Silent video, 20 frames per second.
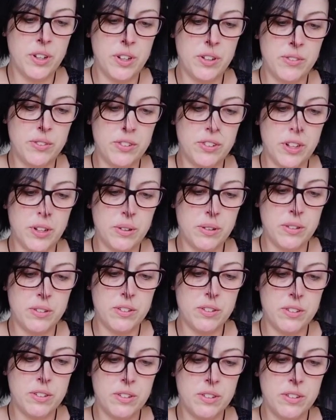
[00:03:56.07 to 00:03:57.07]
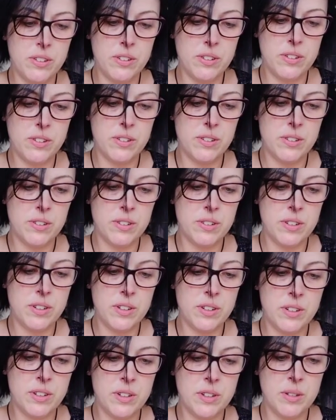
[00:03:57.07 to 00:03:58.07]
of salt.
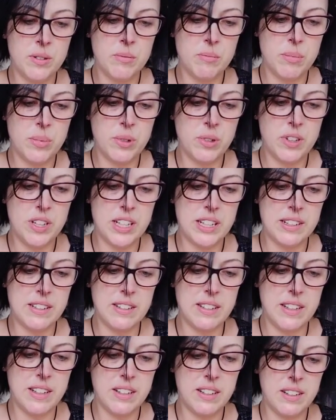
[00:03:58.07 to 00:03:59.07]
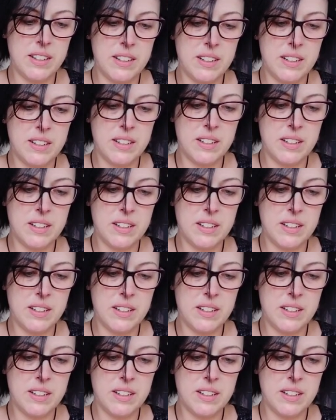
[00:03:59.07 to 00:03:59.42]
Put that in.